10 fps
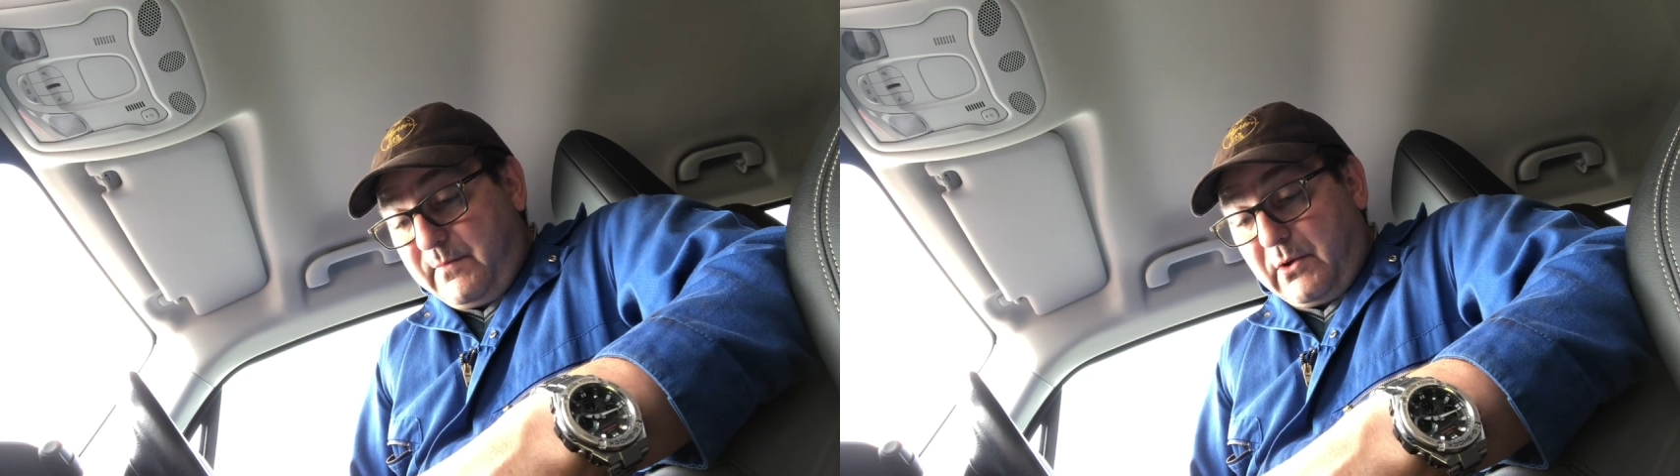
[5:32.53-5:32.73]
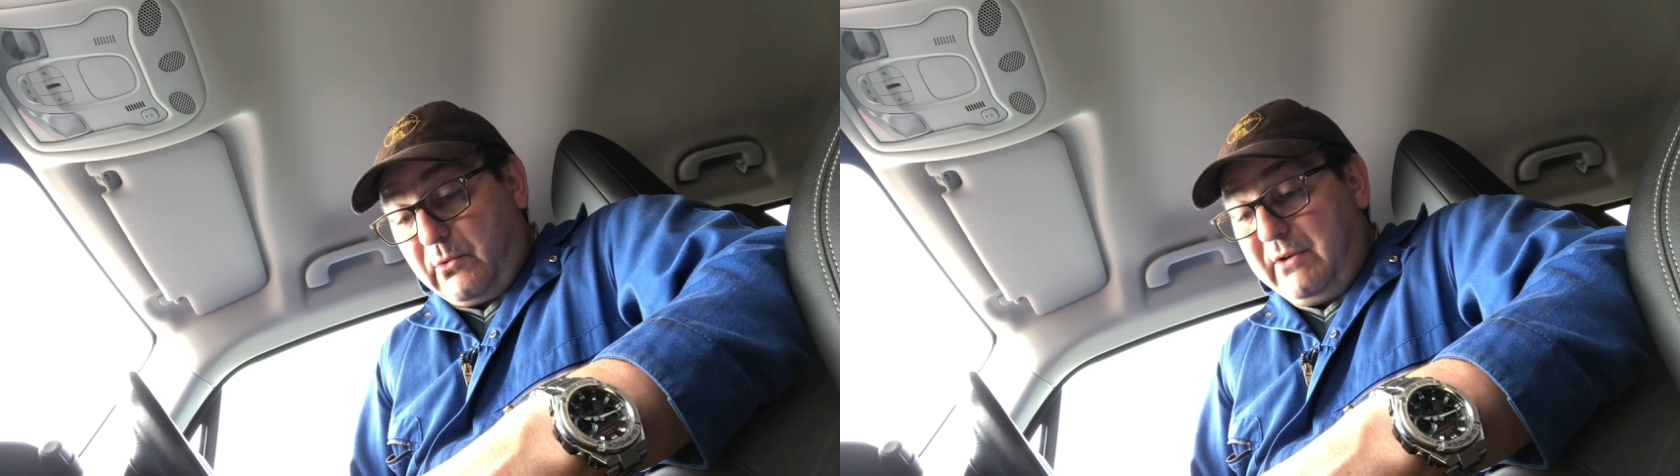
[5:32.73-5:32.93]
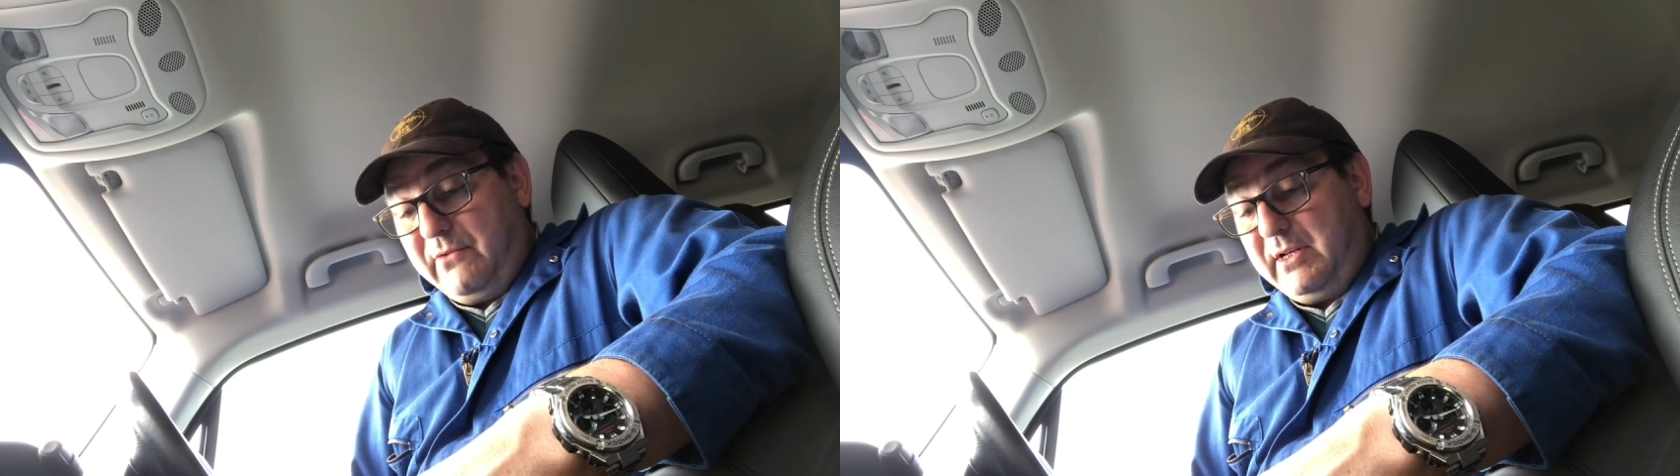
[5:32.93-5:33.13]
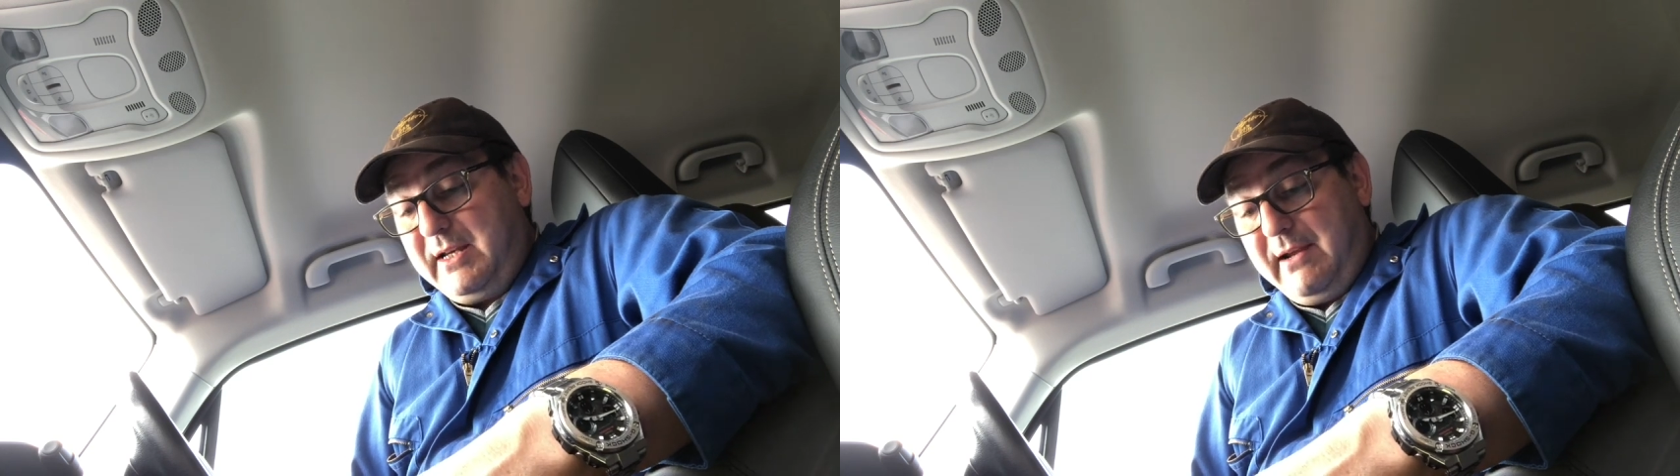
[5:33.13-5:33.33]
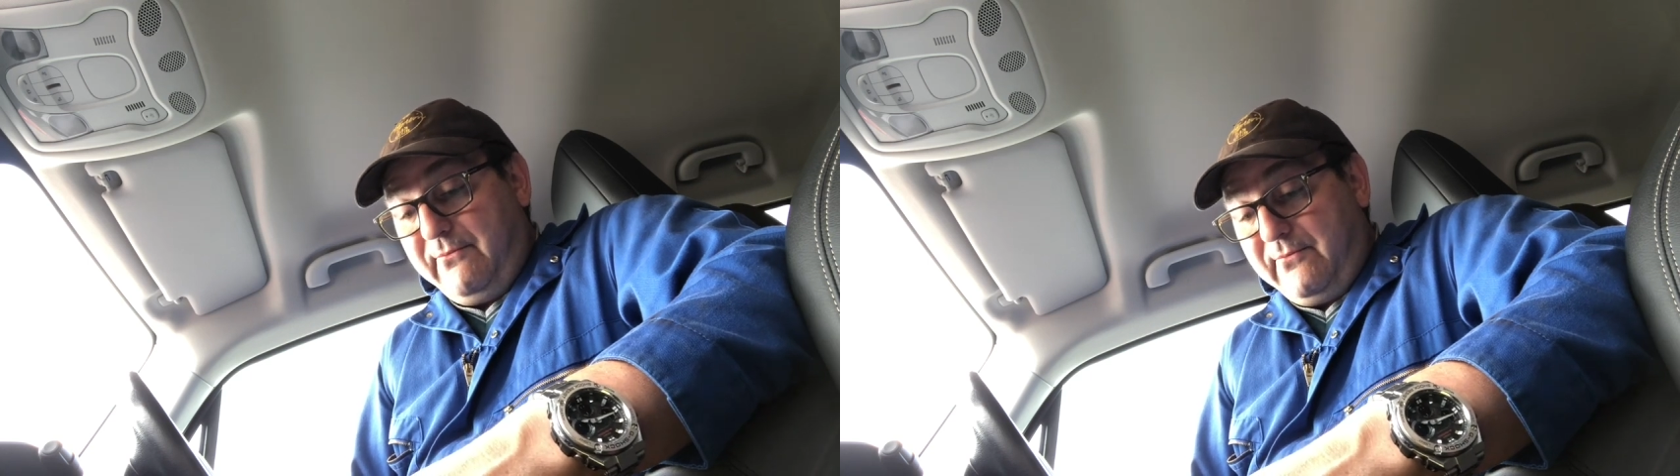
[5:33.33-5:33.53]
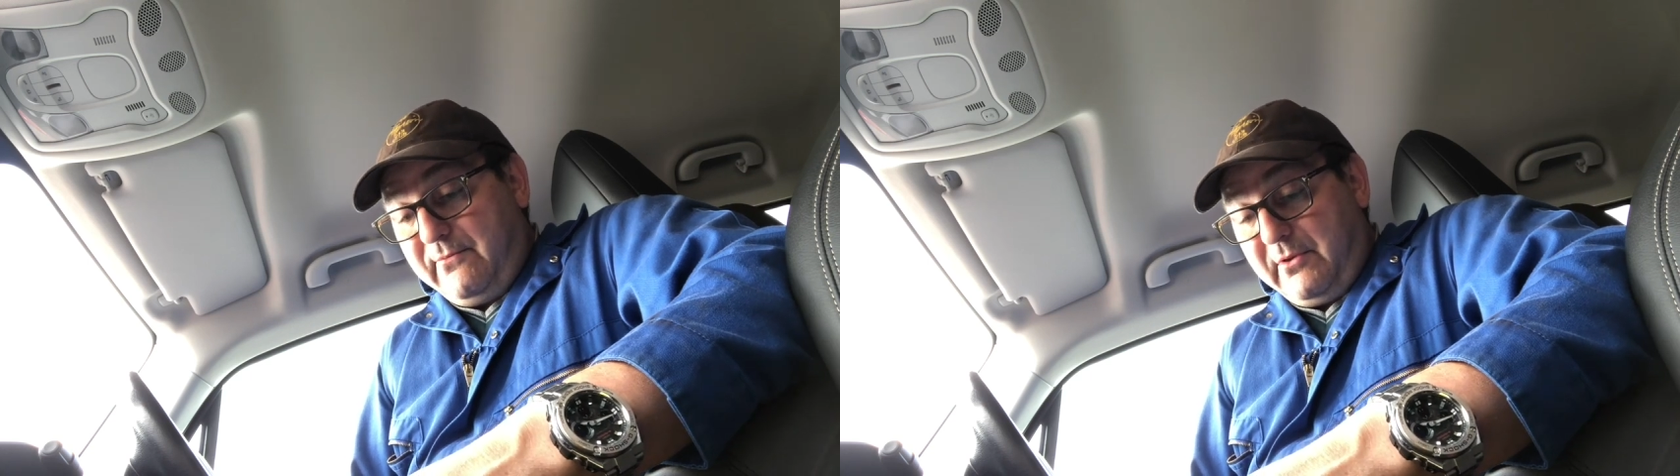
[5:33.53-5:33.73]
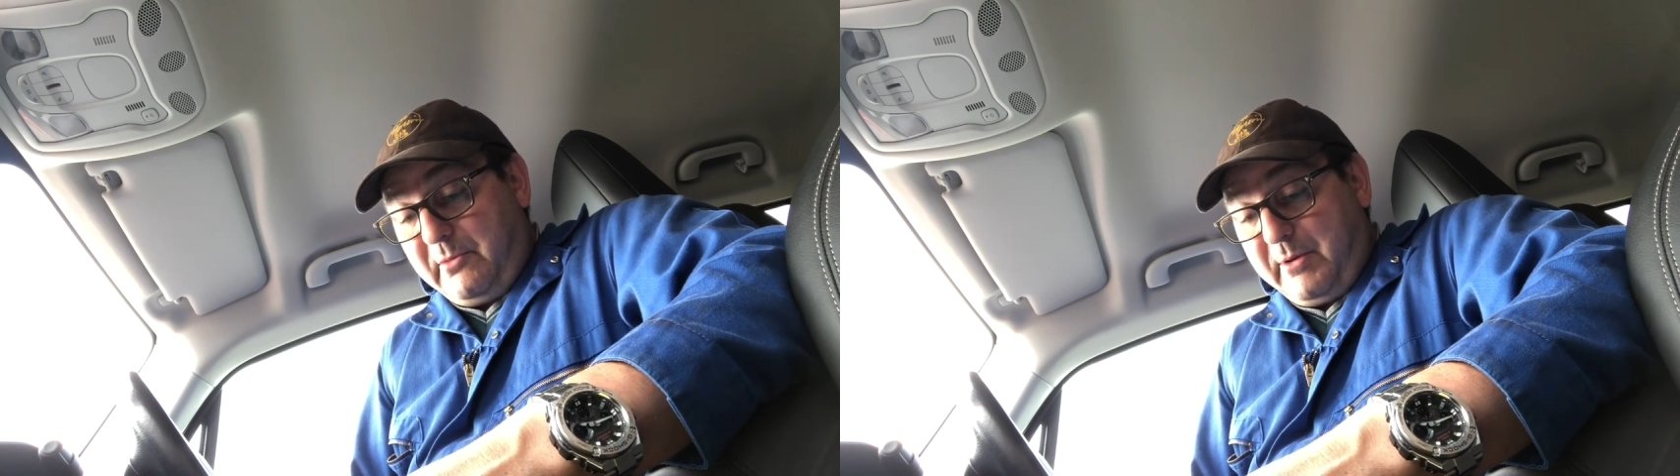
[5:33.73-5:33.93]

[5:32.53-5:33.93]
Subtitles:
or even a diff at the